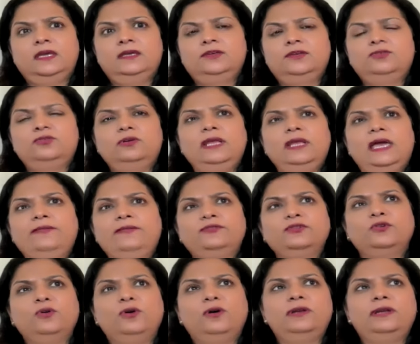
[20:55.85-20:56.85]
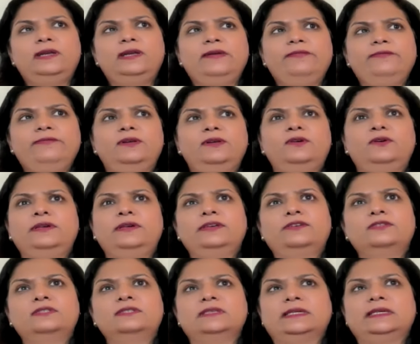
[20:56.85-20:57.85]
You don't have to go on an F1 only
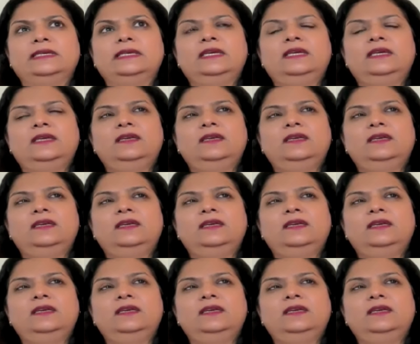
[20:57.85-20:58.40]
to study